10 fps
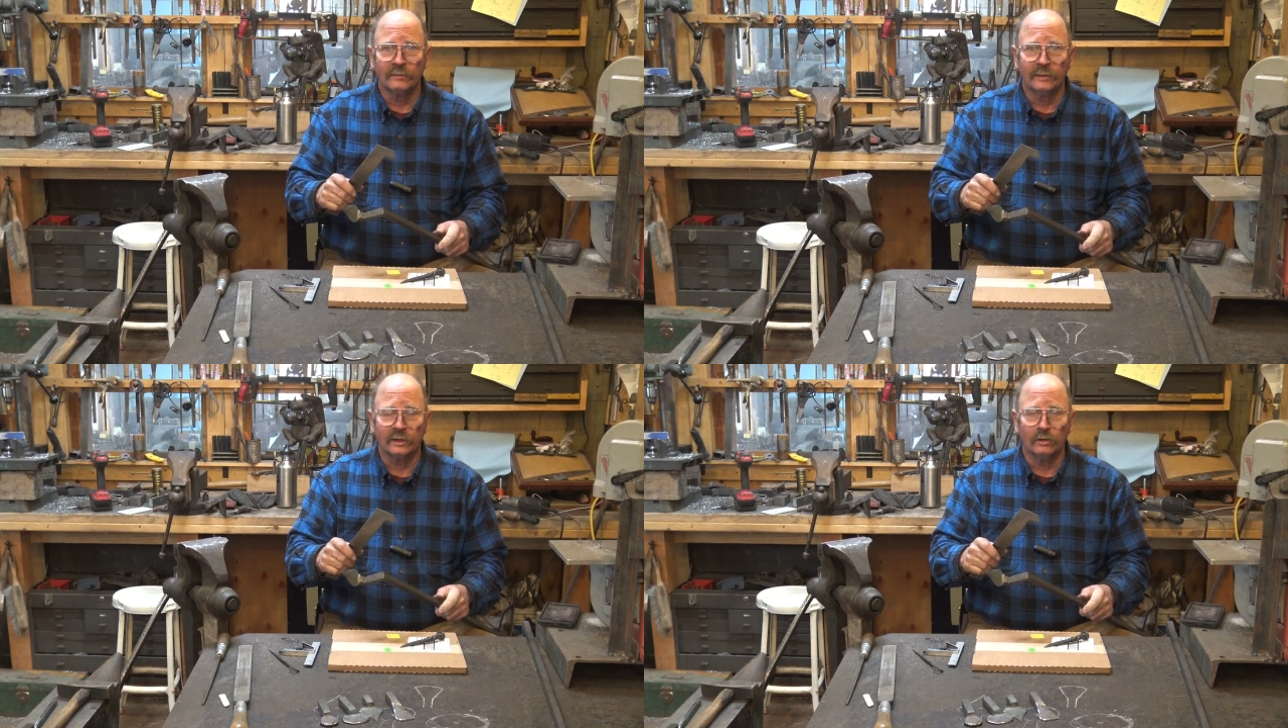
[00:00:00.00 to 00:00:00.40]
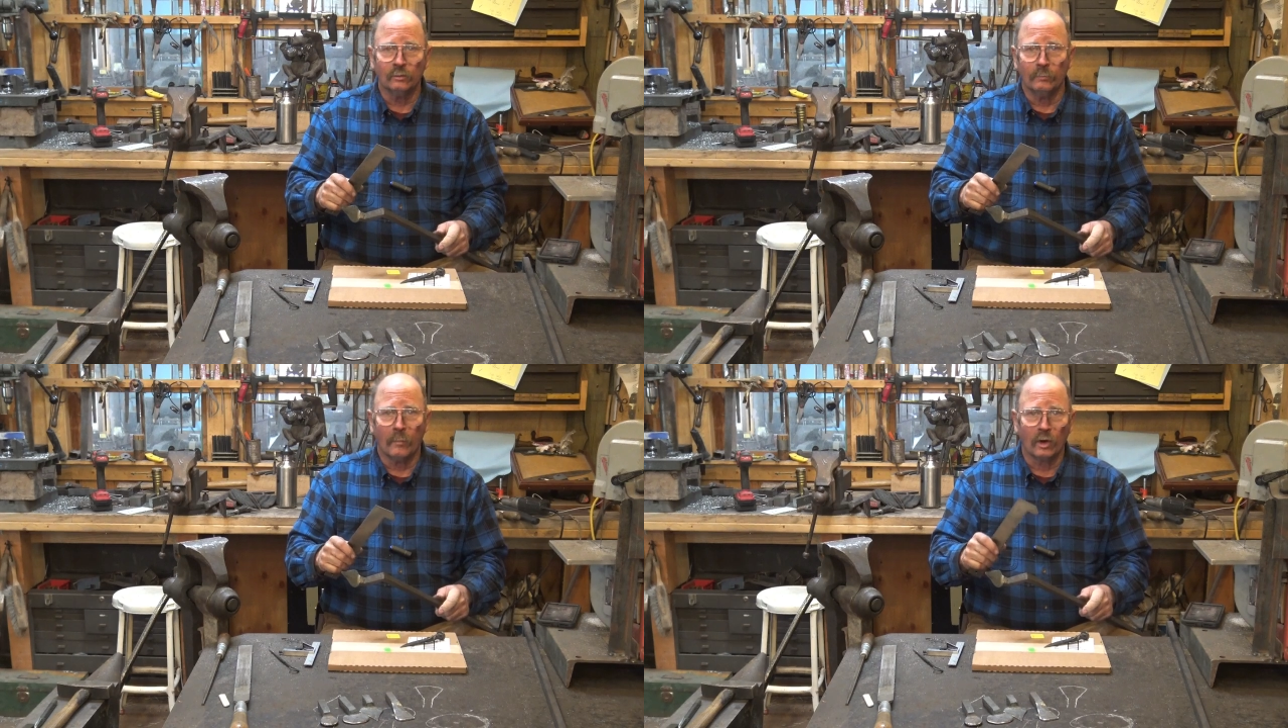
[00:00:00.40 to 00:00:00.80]
that you
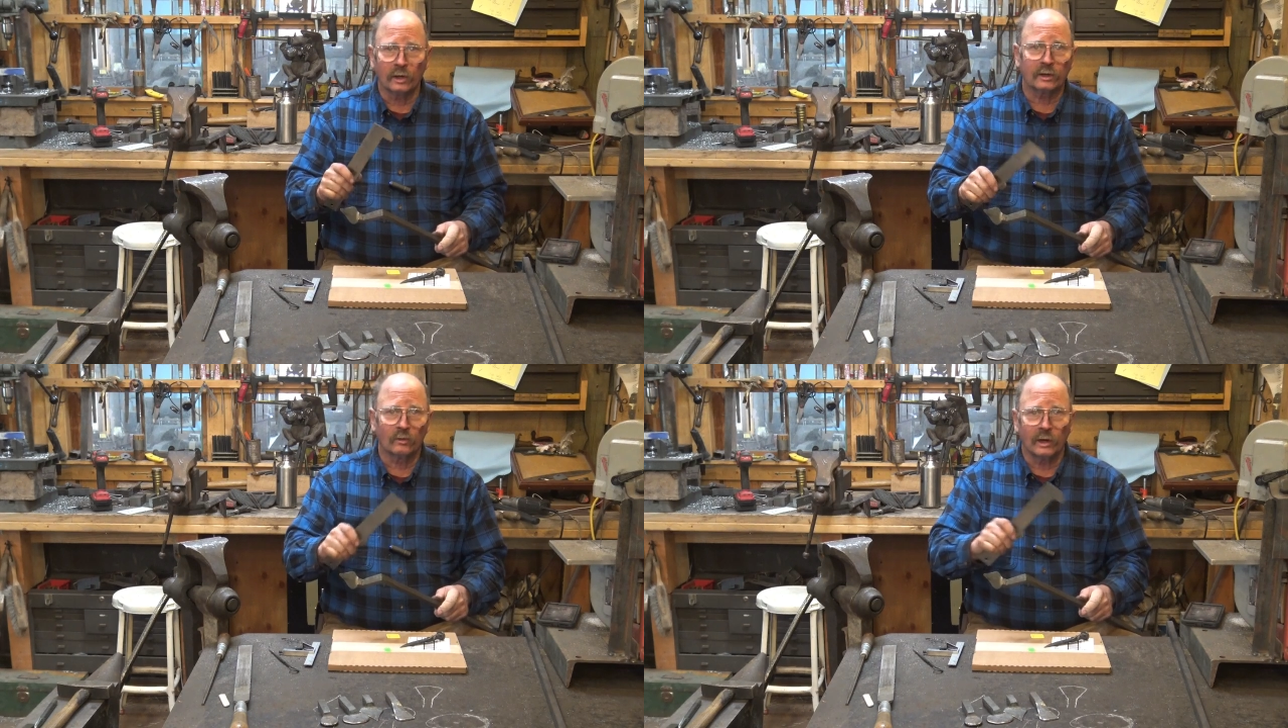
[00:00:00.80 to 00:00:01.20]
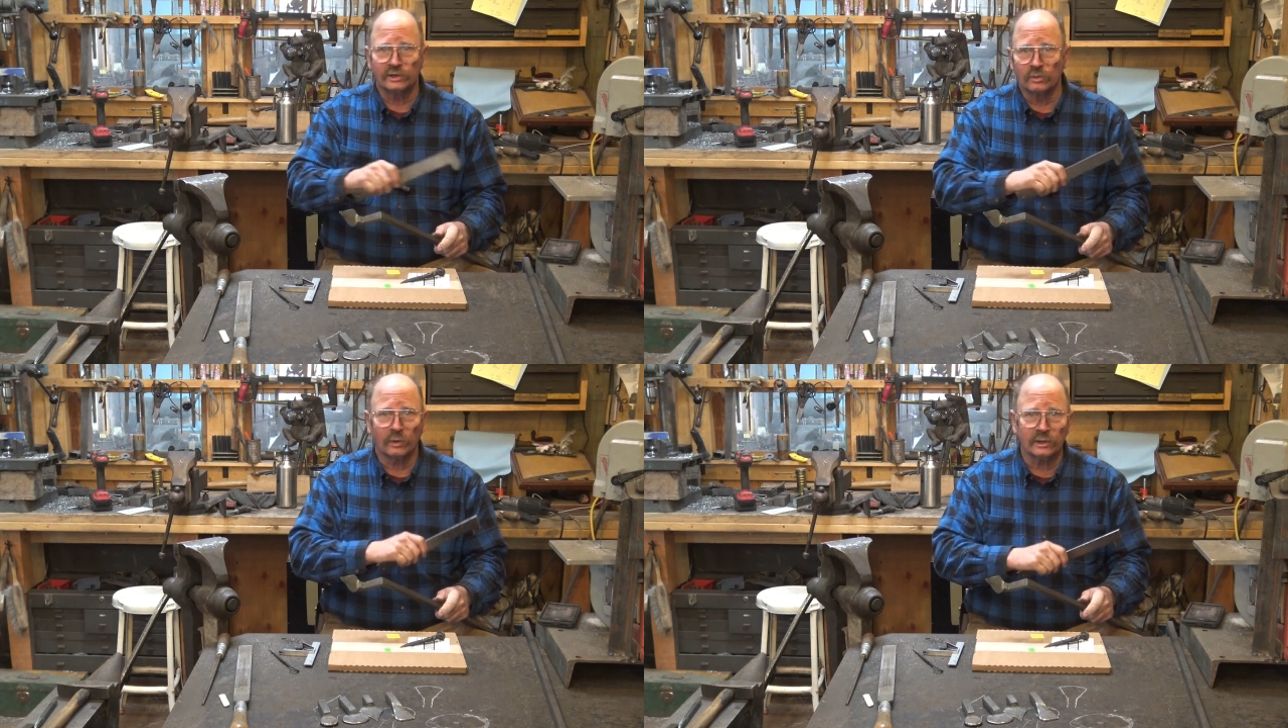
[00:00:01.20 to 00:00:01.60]
mark
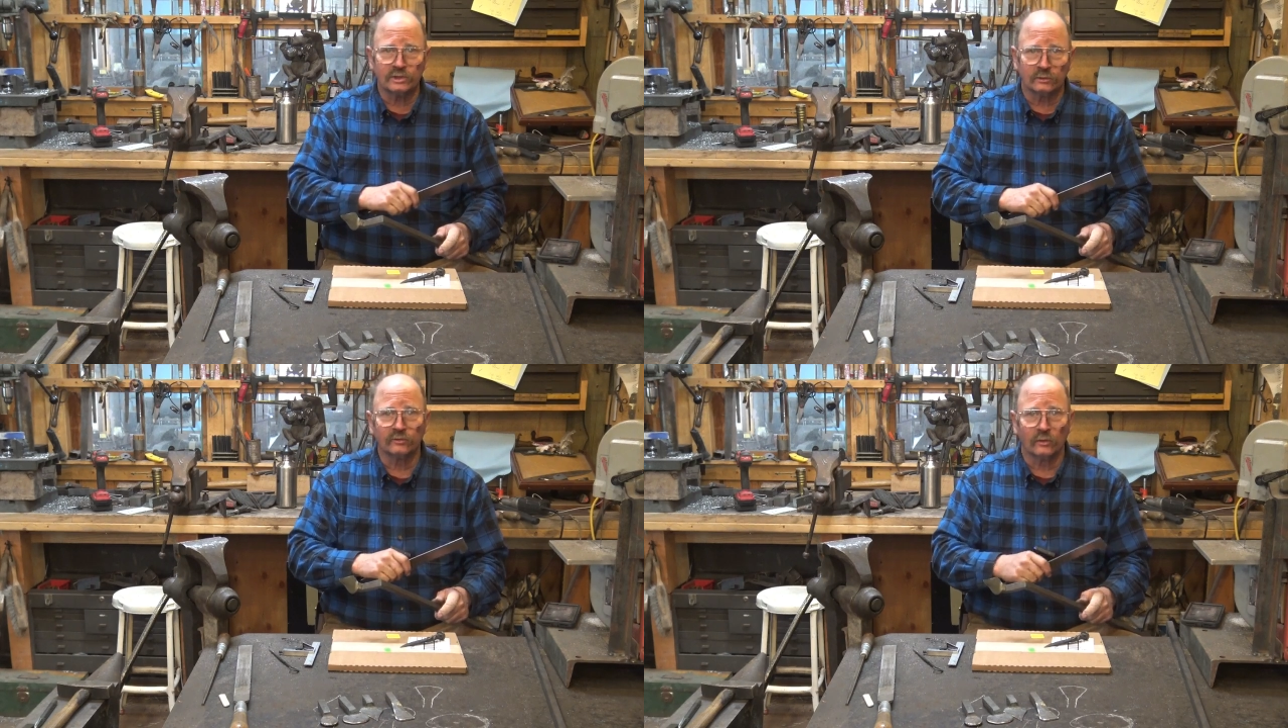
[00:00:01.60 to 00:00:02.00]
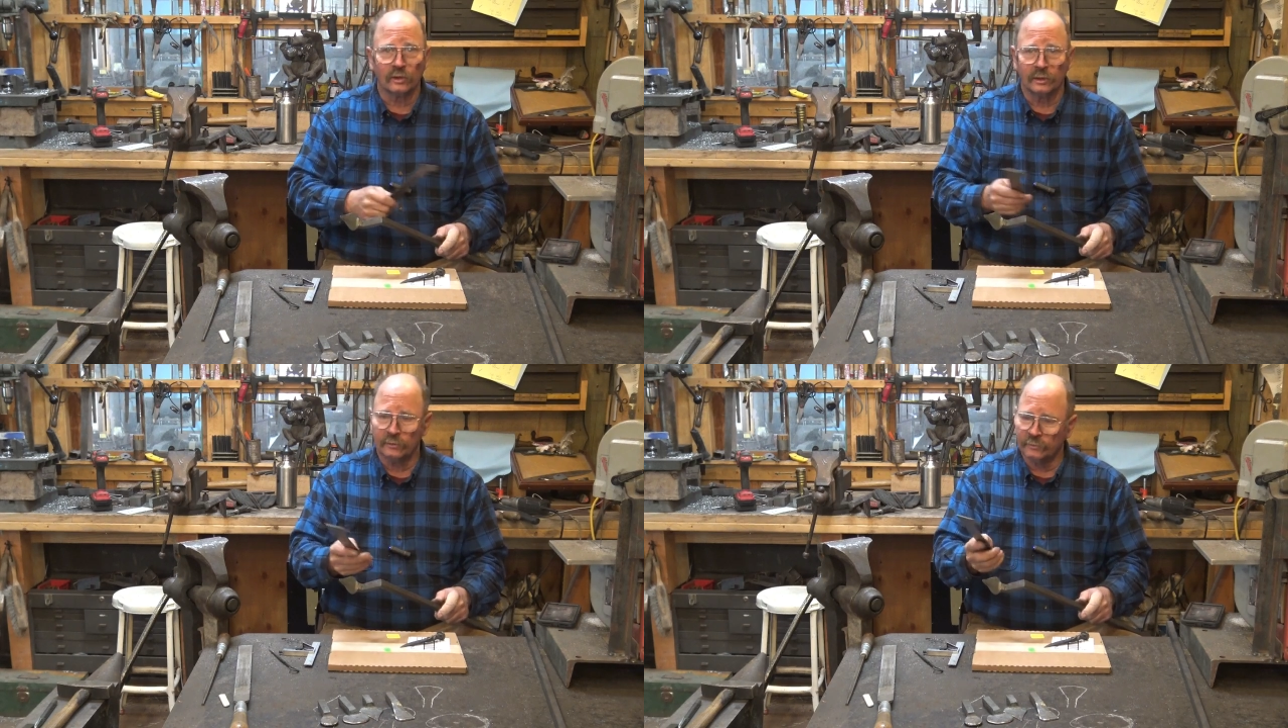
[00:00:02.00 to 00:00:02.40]
graduations
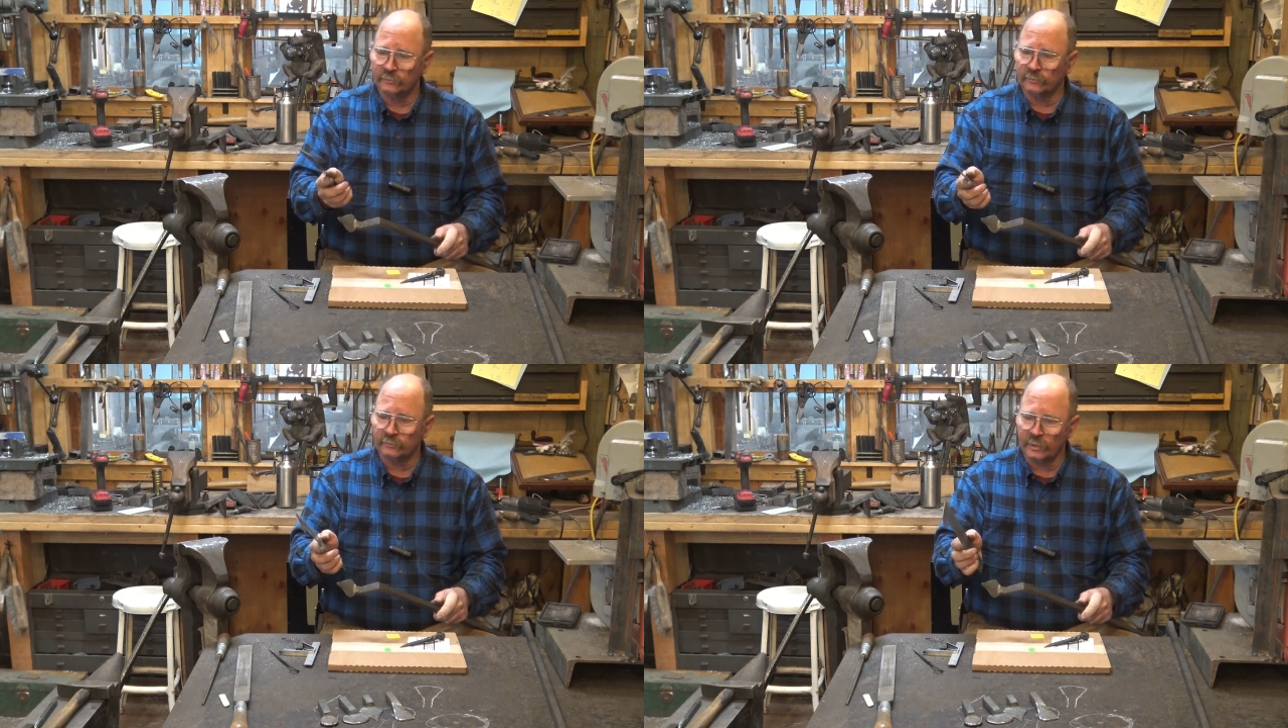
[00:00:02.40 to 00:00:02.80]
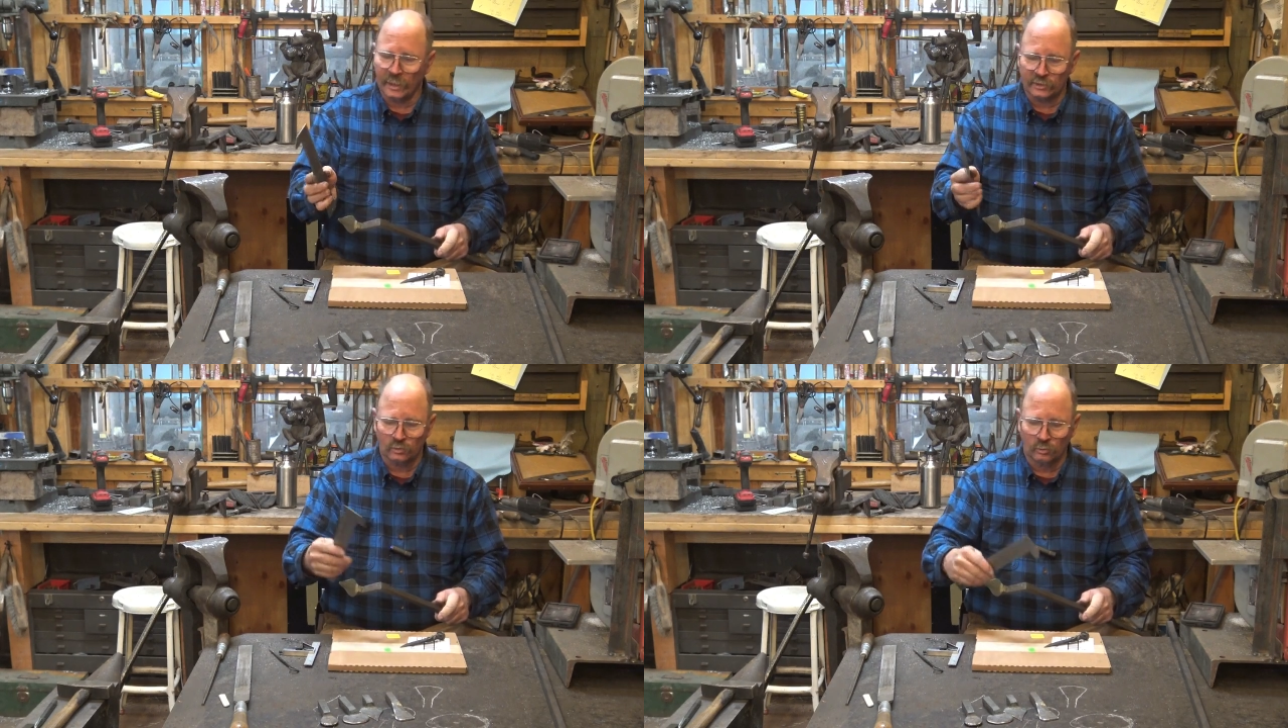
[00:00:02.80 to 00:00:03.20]
on, this is an
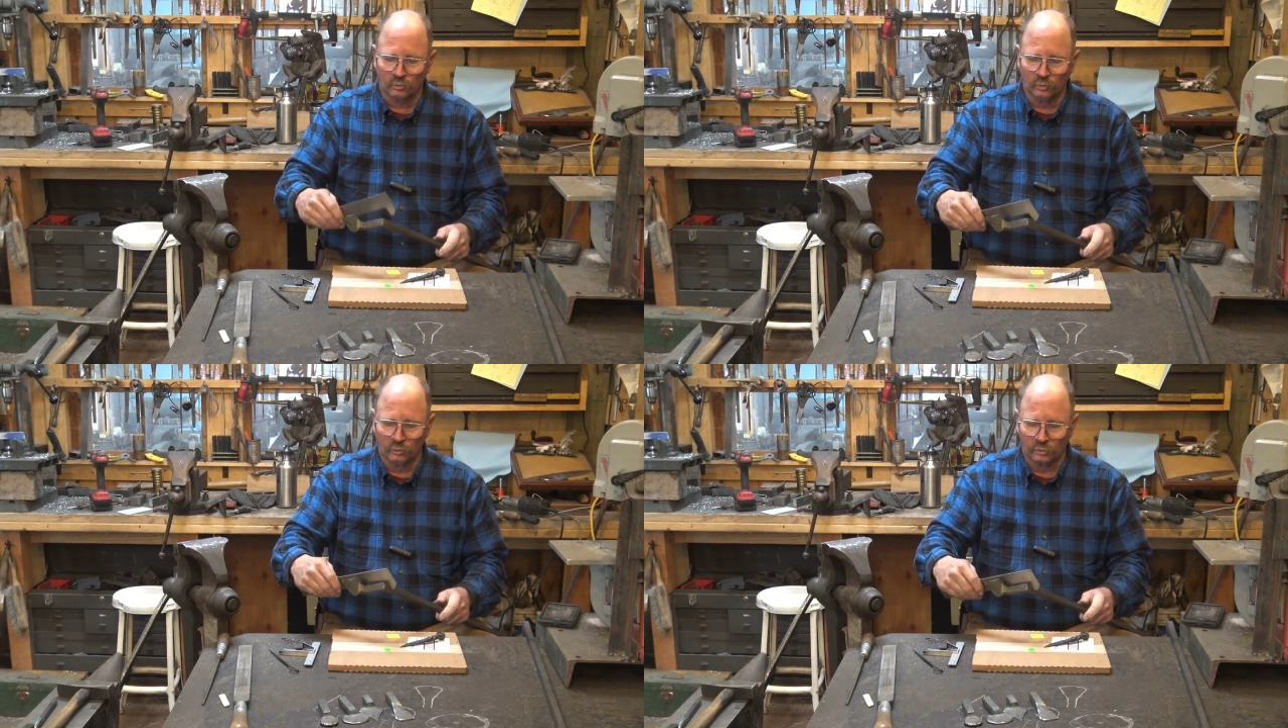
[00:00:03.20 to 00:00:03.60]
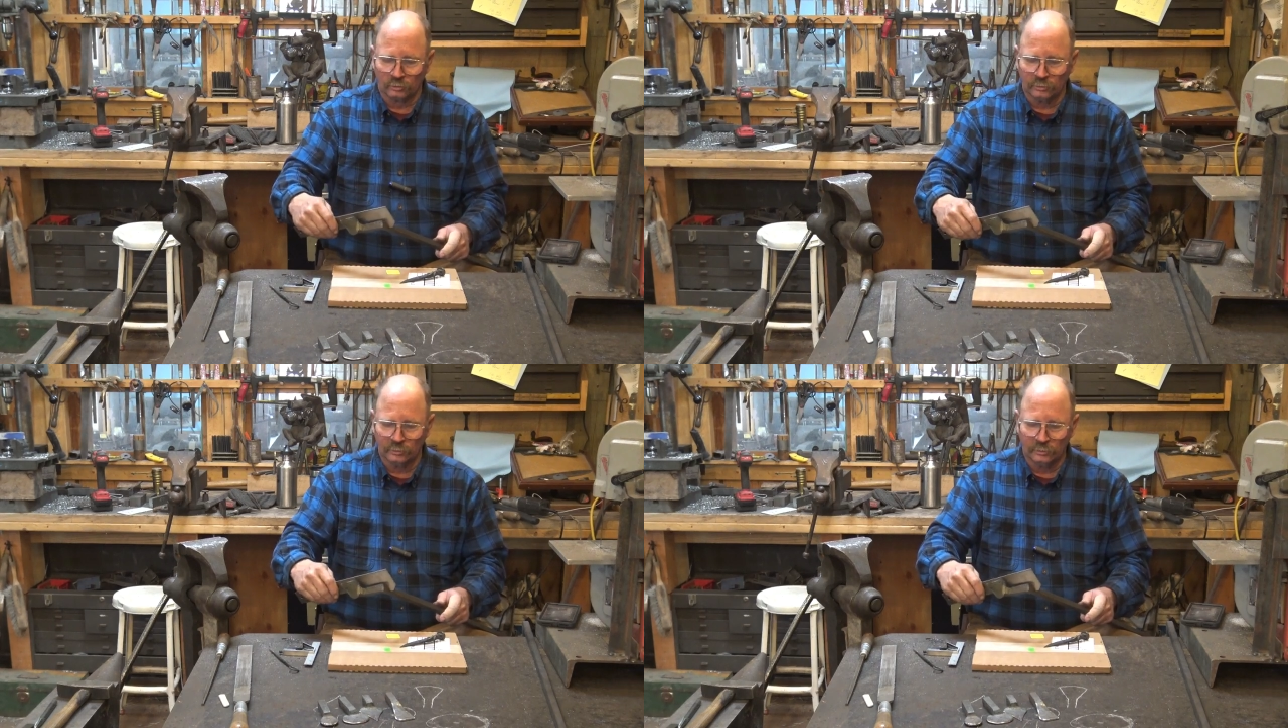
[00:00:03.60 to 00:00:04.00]
actual ruler